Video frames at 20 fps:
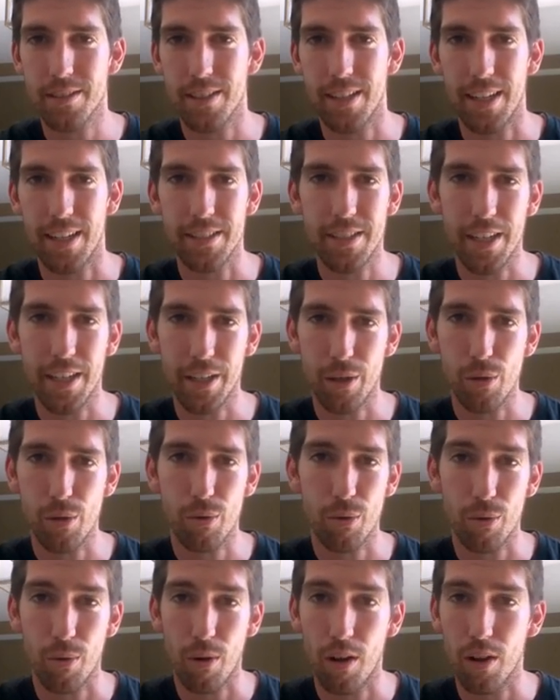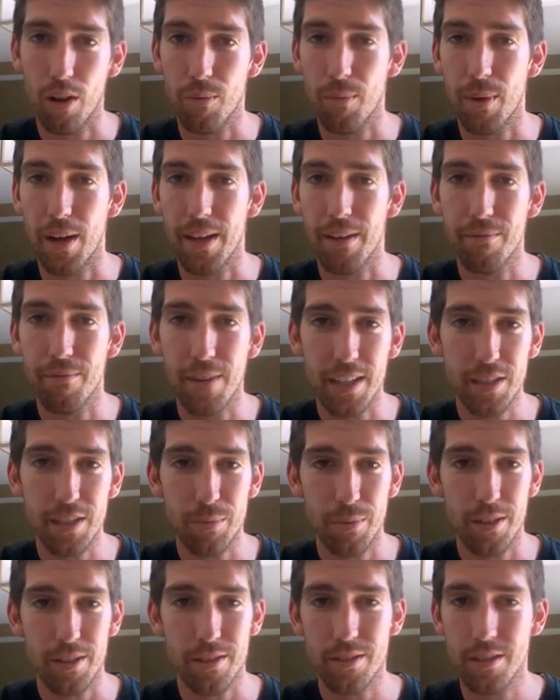and I take you through all of my
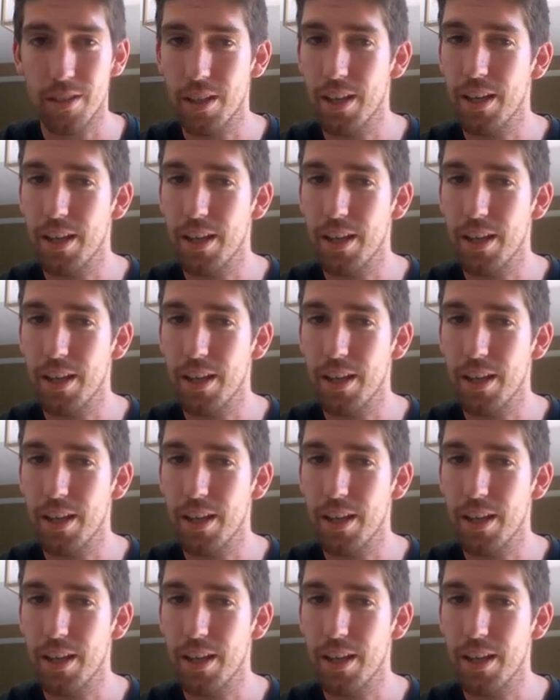investments.